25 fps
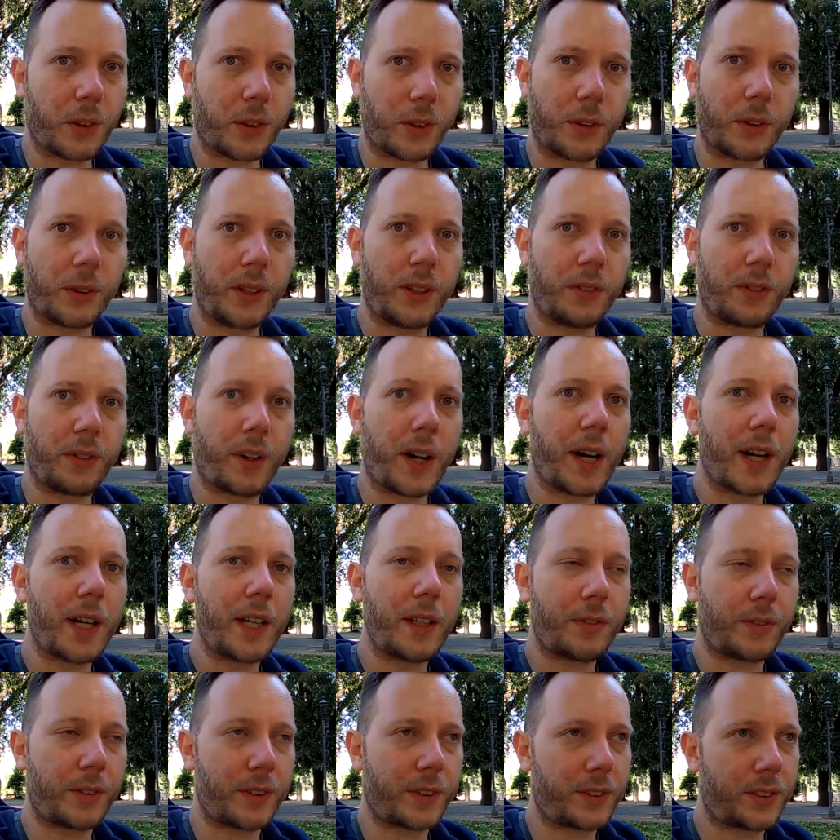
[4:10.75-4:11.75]

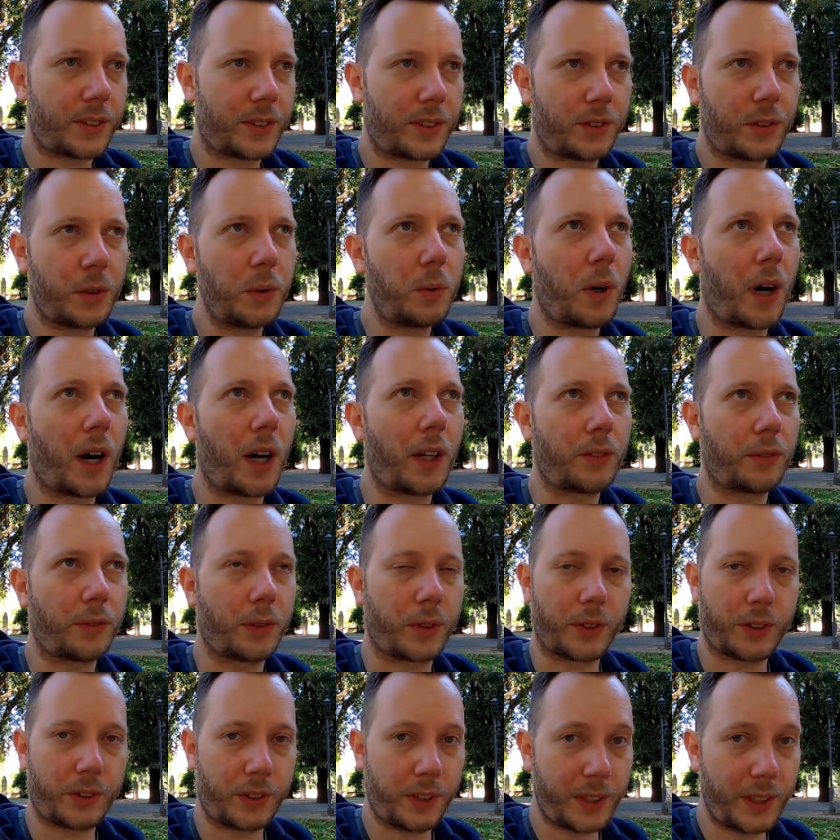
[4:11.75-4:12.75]
35. It's too hot
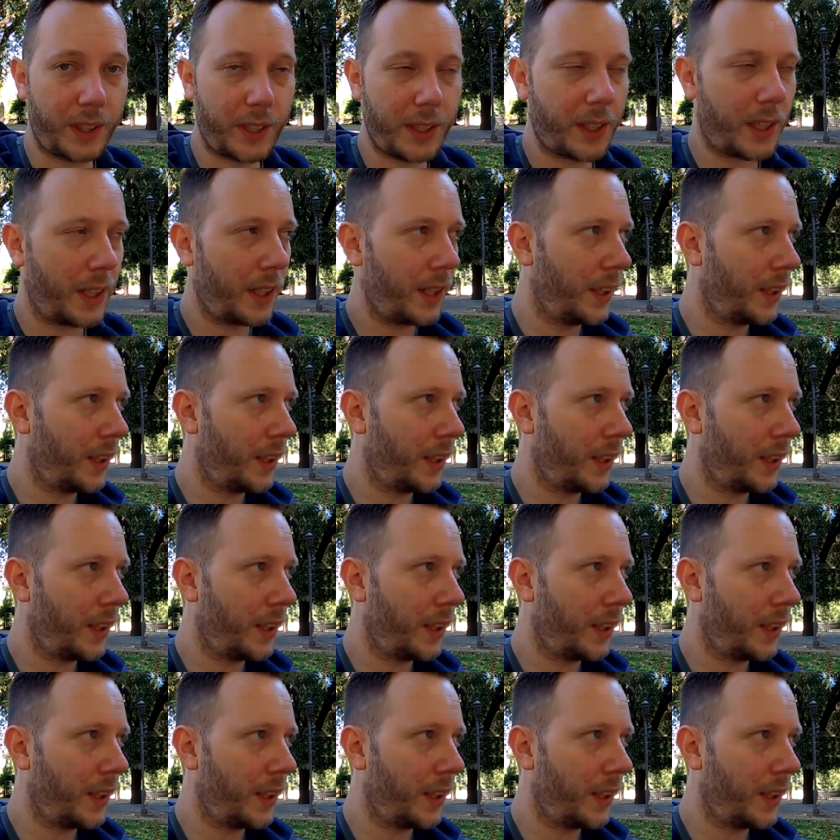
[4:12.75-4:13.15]
for a city.